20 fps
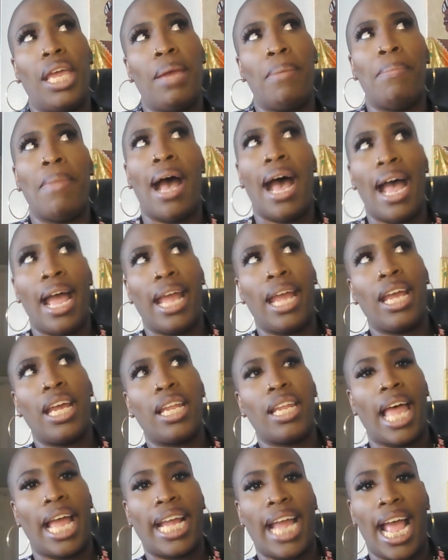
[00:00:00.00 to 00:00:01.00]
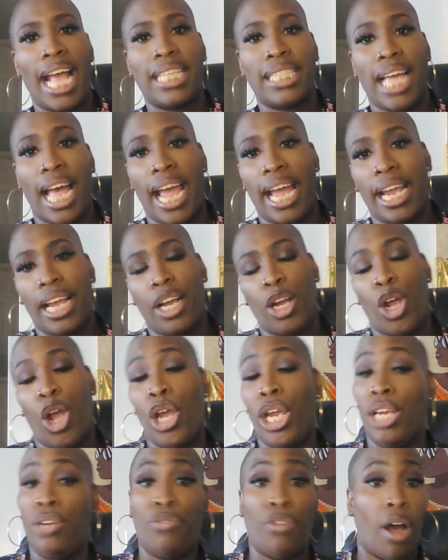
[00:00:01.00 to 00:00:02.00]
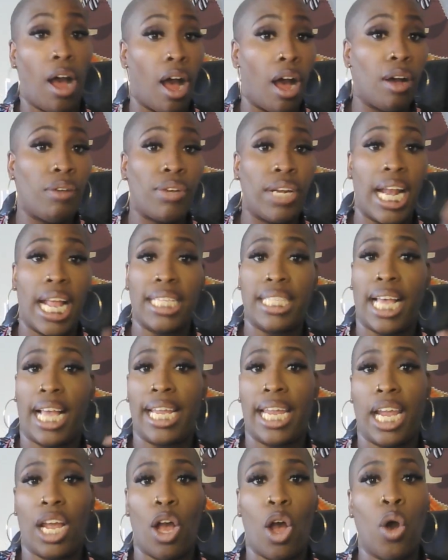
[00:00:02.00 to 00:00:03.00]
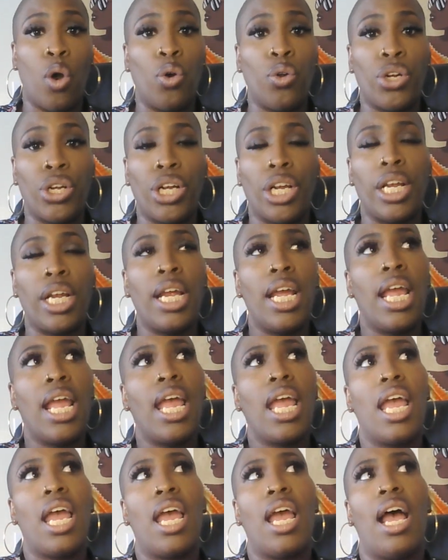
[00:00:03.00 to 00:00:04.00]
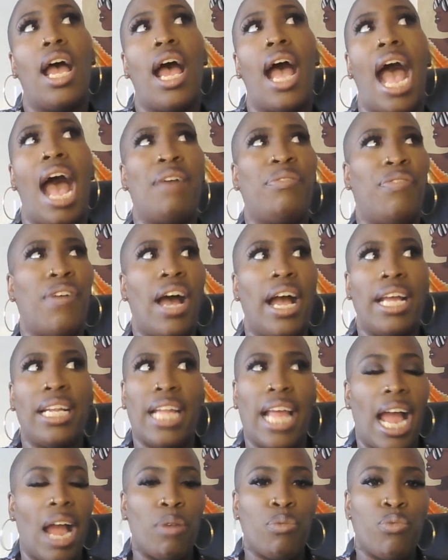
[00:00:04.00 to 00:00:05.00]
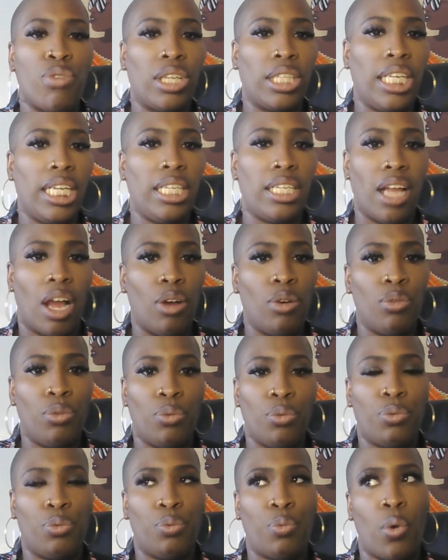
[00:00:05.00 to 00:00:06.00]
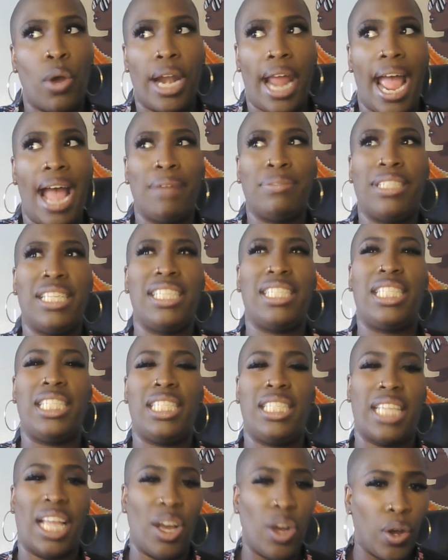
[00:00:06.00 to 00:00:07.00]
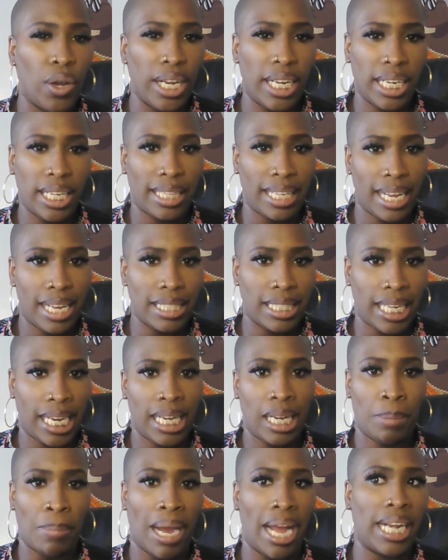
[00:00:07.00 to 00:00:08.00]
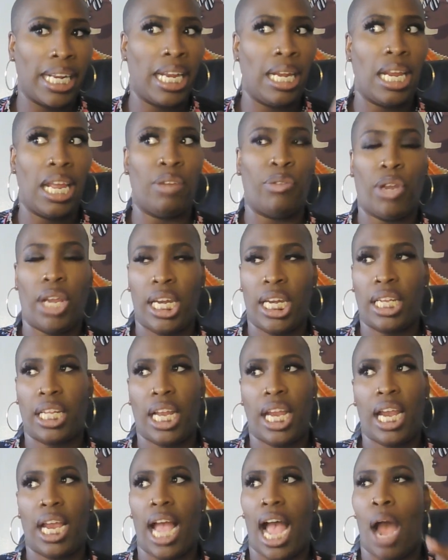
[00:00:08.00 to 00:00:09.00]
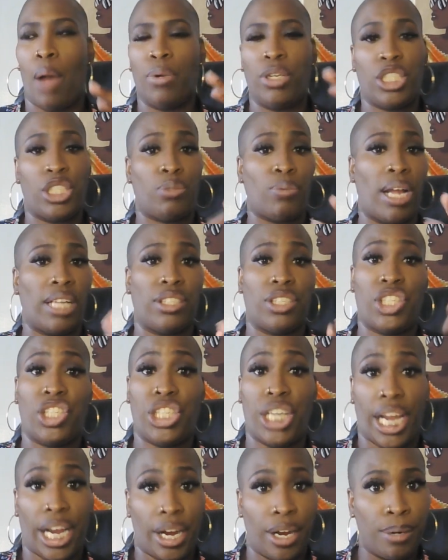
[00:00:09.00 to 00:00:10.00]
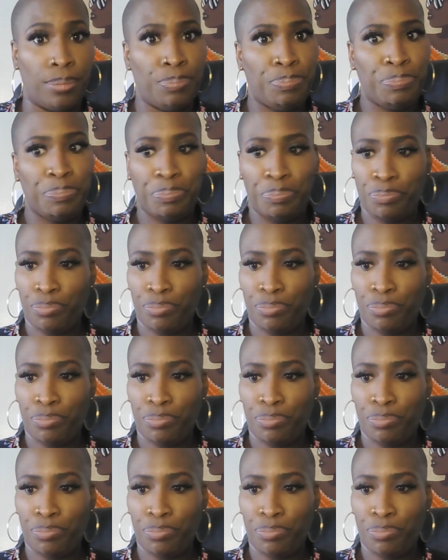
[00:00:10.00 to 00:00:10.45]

my, like, as I evolve and as I get older, I find that I really don't want to have to sell anything to anybody. If anything, I would just rather share